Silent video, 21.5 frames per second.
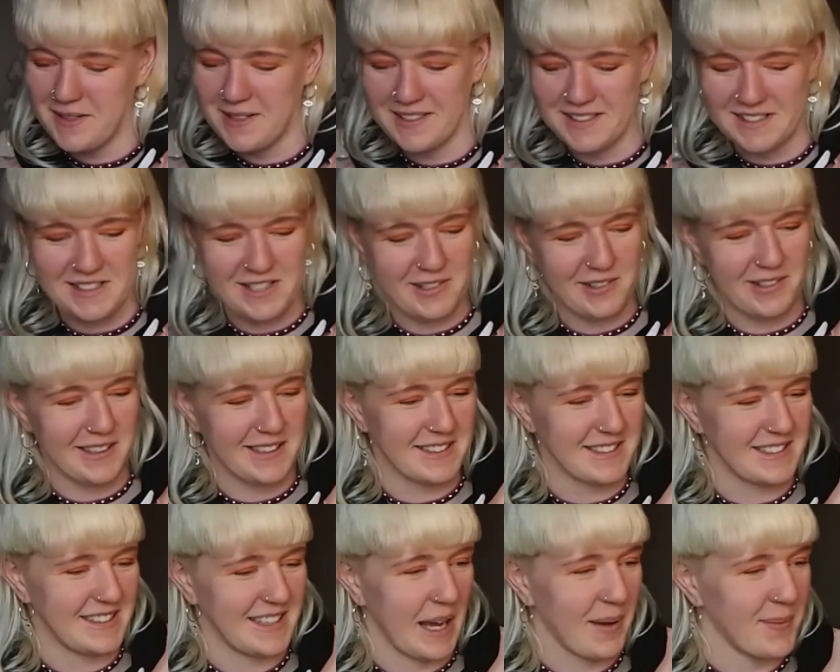doing the
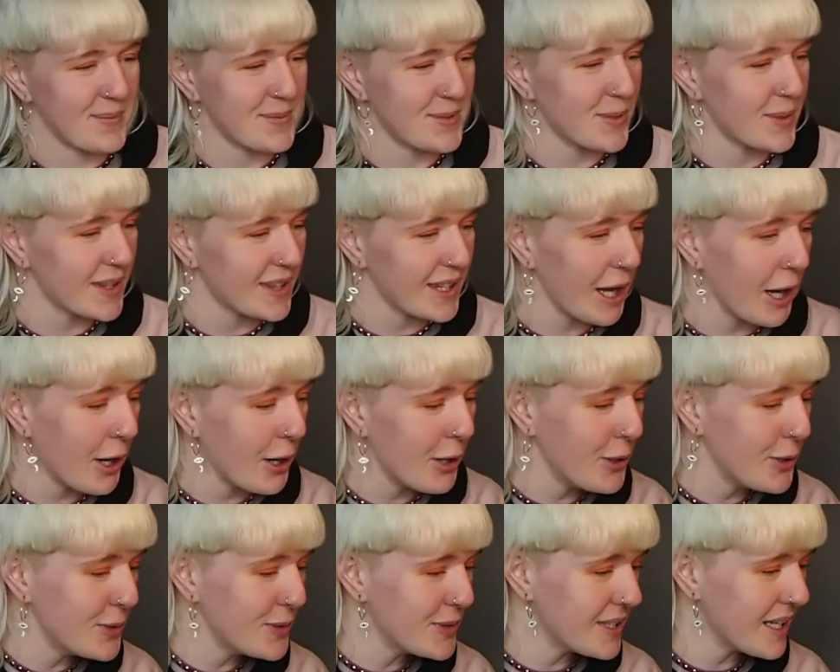stamps with
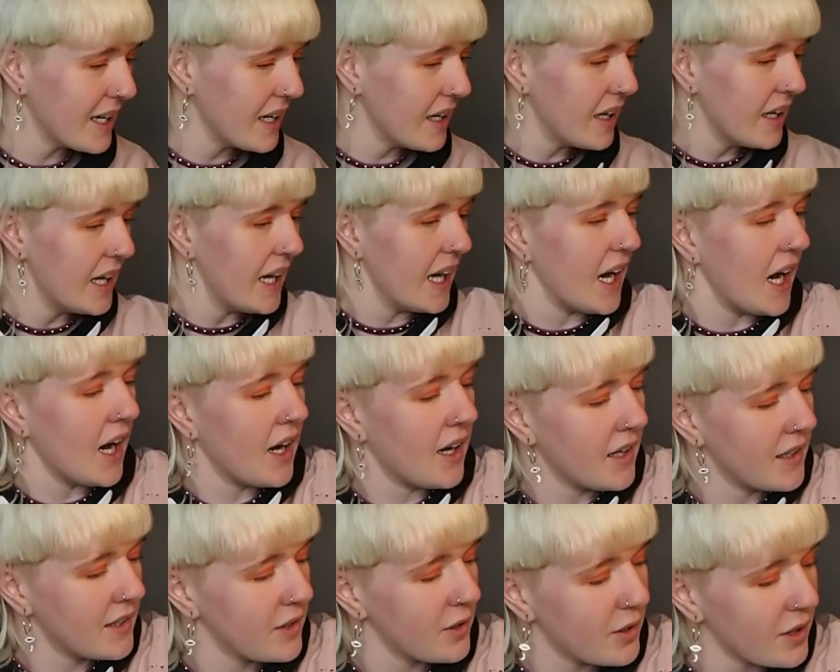those.
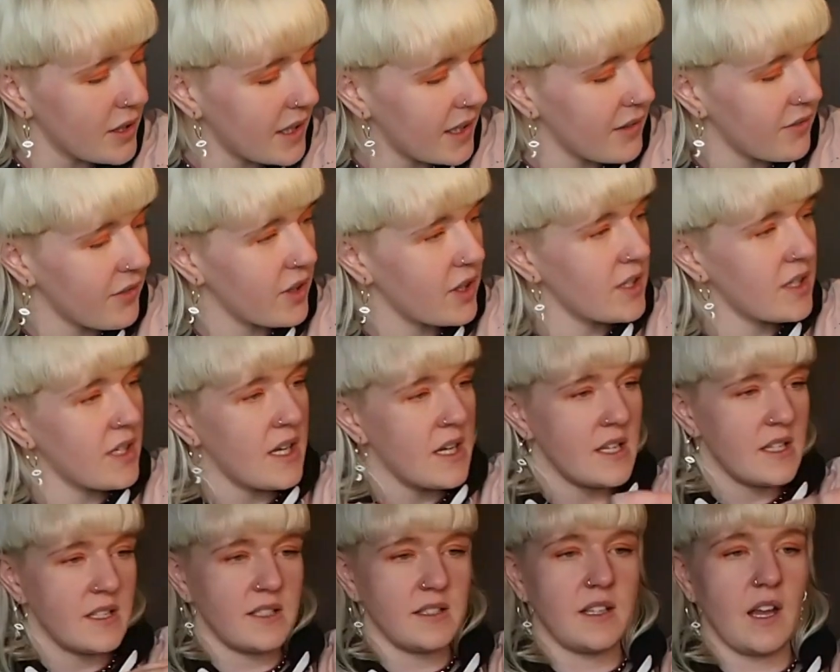You could even
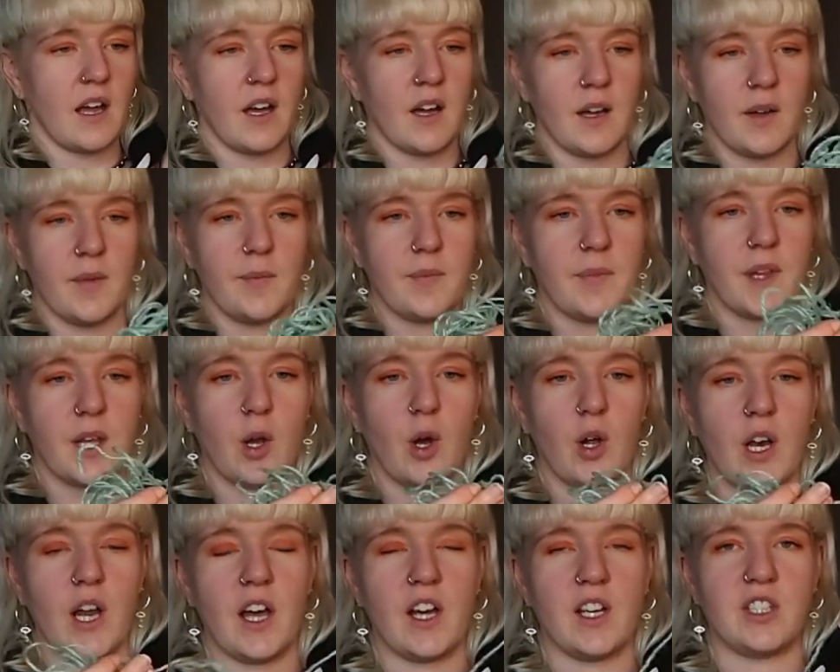start
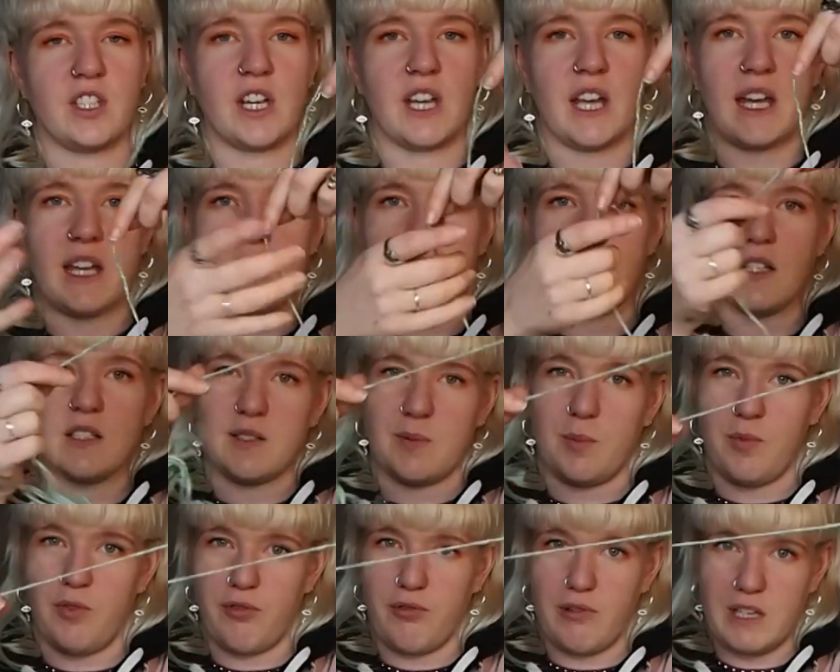collaging in
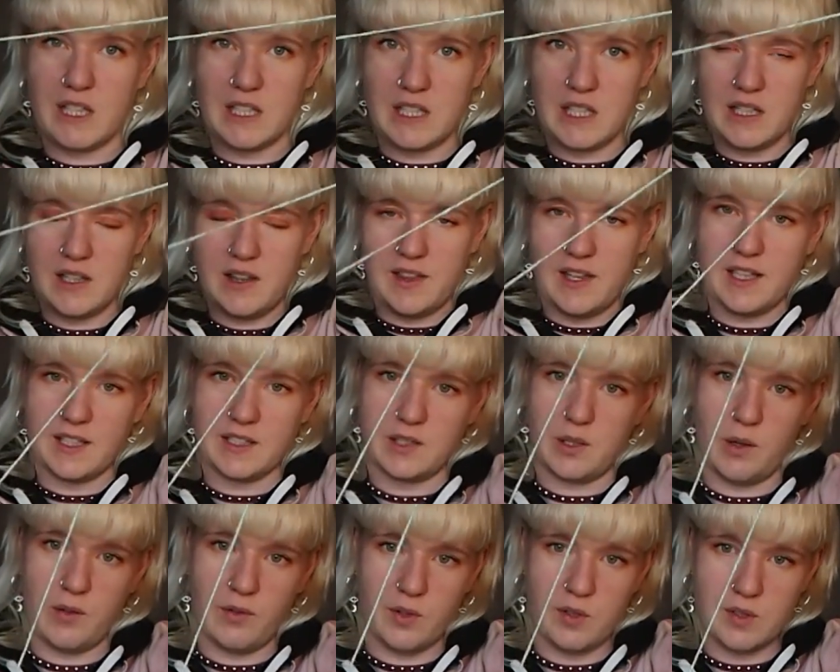some 3D things.
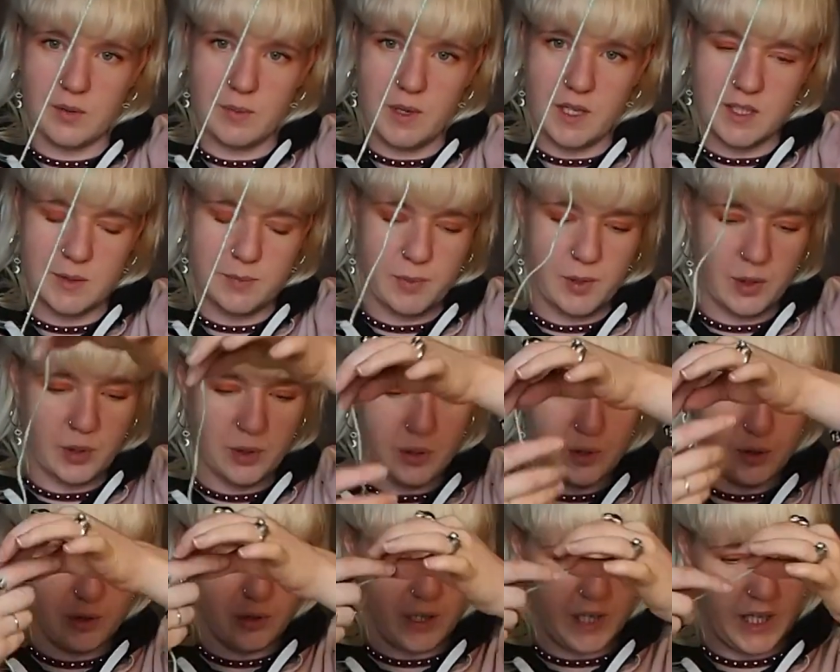So I've got some nice blue
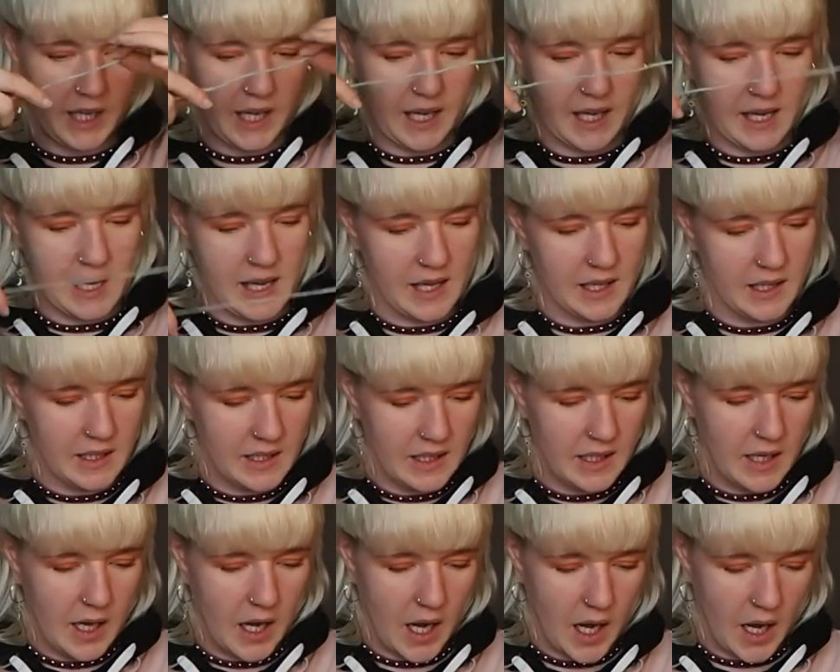string here.
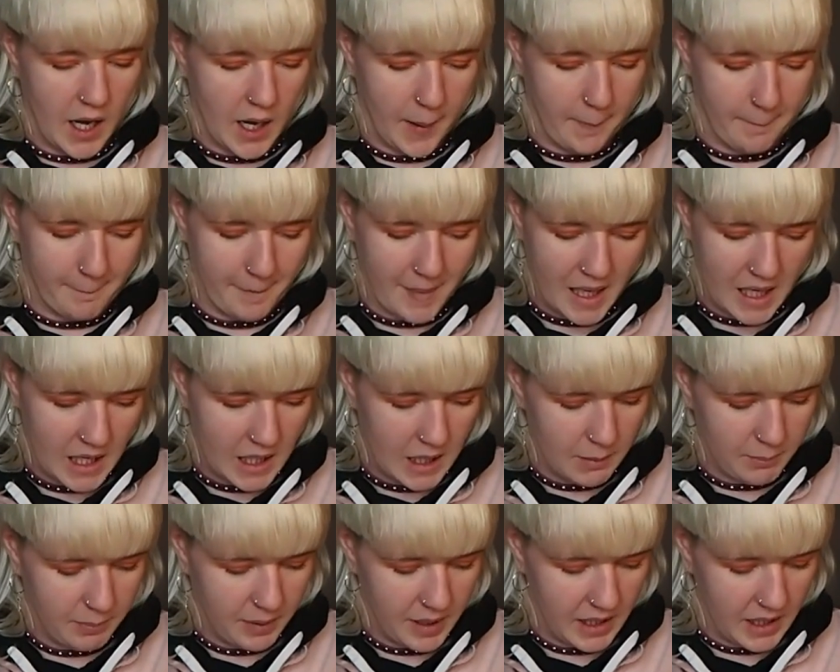
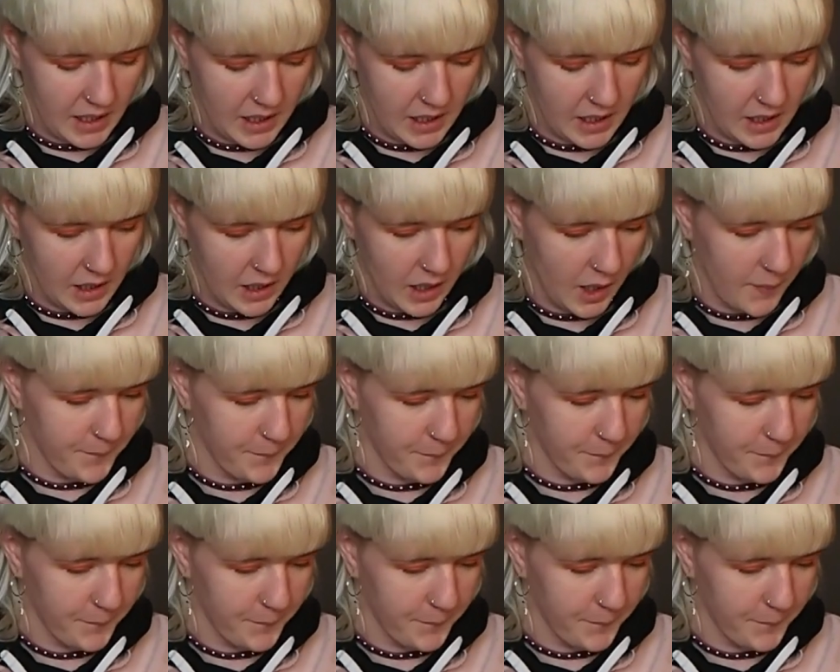Maybe,